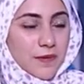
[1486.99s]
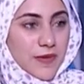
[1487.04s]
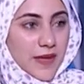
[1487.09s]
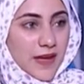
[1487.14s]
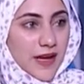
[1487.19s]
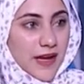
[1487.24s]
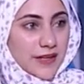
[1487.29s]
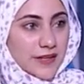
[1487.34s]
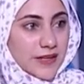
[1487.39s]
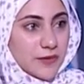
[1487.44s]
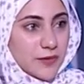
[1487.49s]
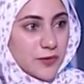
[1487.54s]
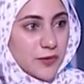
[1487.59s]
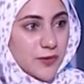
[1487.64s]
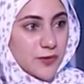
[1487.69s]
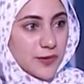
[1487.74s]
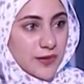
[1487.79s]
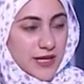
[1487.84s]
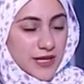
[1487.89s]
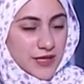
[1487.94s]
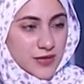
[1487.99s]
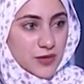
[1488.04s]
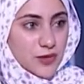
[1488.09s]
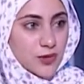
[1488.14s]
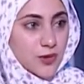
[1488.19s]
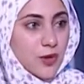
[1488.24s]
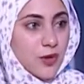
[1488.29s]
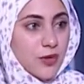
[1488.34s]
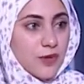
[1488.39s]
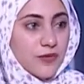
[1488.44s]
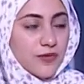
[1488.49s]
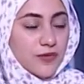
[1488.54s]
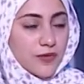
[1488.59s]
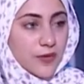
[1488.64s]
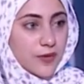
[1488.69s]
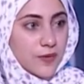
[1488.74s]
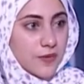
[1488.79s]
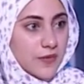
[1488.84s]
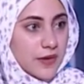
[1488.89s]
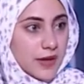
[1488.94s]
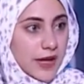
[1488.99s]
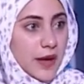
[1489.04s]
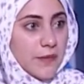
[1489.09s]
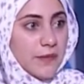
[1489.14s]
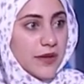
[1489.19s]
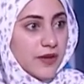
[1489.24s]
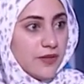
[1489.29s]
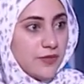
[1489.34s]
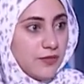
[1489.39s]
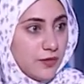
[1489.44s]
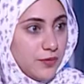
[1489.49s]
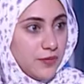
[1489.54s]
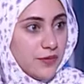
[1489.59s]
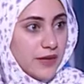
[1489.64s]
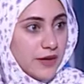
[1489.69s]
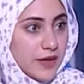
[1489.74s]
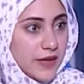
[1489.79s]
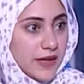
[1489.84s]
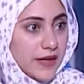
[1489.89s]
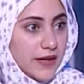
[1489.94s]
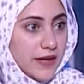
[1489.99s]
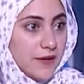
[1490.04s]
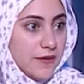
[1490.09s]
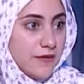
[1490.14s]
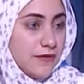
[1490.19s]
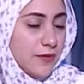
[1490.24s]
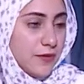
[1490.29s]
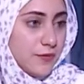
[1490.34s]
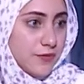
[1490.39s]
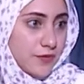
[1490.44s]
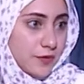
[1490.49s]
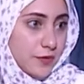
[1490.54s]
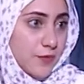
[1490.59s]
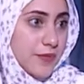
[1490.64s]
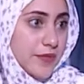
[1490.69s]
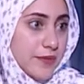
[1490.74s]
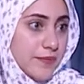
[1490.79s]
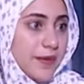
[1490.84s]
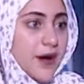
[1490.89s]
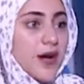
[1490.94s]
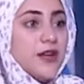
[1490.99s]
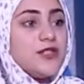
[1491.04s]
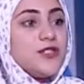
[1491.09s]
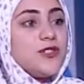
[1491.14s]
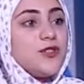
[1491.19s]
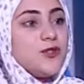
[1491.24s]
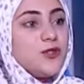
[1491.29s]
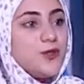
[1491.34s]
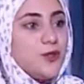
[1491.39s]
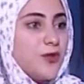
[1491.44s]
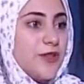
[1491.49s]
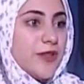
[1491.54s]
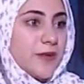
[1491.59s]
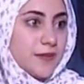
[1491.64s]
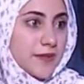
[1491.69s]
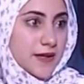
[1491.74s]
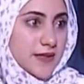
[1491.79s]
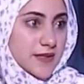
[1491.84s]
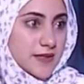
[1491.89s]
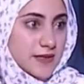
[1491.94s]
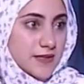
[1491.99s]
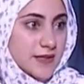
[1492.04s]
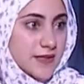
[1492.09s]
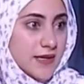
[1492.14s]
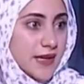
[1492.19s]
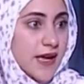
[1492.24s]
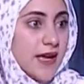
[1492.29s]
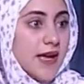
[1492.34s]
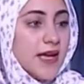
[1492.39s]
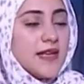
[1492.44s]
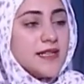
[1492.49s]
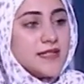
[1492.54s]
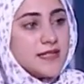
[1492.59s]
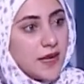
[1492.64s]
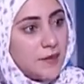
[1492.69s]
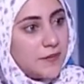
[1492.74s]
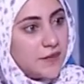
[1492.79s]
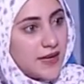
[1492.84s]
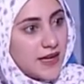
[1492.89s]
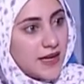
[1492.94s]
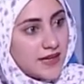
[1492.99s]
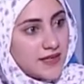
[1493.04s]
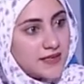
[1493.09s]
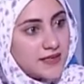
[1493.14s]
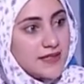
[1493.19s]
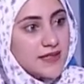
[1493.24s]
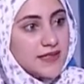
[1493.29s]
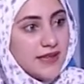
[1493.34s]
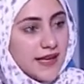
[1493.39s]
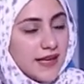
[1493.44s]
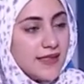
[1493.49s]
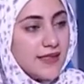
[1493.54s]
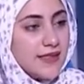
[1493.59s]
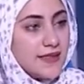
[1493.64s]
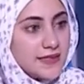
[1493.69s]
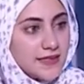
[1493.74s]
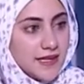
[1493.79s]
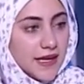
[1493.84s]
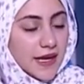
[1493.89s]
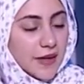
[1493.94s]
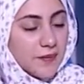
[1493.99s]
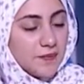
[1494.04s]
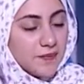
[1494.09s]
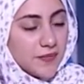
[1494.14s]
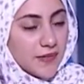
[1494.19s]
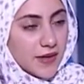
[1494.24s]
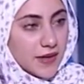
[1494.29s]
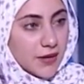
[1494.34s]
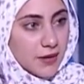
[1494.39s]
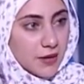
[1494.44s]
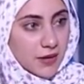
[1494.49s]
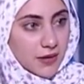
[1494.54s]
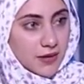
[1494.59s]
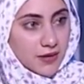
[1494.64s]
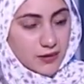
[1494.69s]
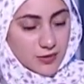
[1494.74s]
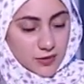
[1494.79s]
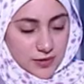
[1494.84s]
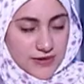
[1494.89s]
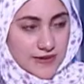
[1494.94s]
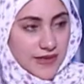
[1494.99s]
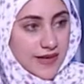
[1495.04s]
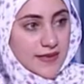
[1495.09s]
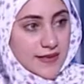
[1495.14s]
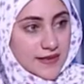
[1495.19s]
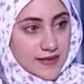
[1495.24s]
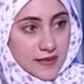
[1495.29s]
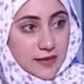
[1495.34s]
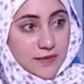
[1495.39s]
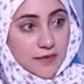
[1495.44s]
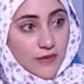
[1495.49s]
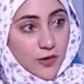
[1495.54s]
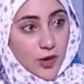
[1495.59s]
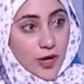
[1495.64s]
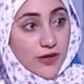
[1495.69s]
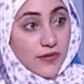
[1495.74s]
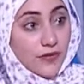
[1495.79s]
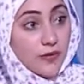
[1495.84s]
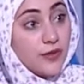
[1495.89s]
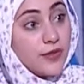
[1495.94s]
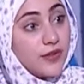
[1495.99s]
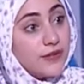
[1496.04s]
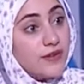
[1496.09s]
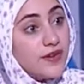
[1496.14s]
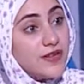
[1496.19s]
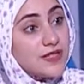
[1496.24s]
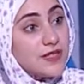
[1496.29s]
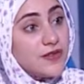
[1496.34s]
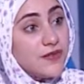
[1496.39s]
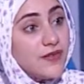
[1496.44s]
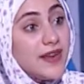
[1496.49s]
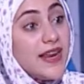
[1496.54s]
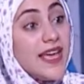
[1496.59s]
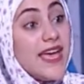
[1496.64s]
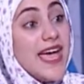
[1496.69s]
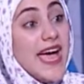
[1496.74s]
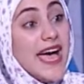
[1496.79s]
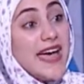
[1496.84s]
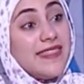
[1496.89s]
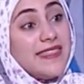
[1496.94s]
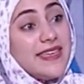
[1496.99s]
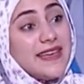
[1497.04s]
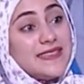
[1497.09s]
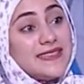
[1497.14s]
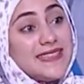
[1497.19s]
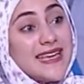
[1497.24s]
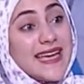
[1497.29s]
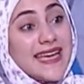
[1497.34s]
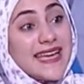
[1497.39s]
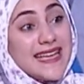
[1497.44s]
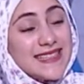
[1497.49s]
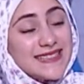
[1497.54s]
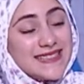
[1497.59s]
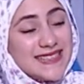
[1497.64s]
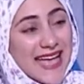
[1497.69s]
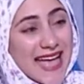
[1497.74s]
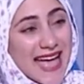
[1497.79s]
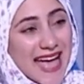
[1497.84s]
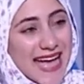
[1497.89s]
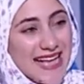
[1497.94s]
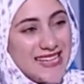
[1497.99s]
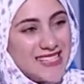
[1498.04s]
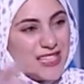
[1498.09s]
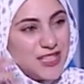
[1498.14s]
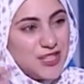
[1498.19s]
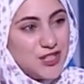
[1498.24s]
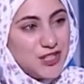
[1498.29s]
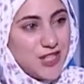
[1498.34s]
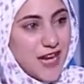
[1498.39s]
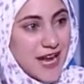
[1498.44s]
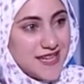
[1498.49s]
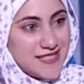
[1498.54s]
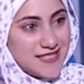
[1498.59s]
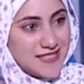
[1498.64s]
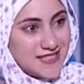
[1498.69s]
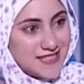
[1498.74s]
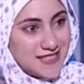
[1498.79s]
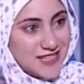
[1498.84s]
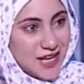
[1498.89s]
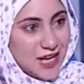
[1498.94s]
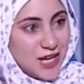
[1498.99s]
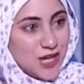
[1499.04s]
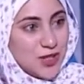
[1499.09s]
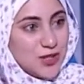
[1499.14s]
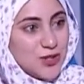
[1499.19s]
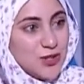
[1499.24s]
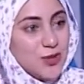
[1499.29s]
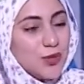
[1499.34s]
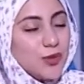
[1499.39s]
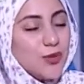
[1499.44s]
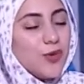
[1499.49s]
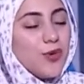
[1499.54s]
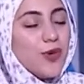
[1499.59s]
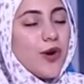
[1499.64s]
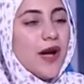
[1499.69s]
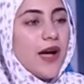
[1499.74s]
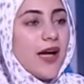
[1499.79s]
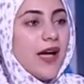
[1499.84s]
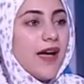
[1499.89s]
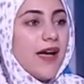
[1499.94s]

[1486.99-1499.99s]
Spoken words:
the god Amun, his soul coming from the past to the present. Some kings take the same way for the festival, and they take it as a chance to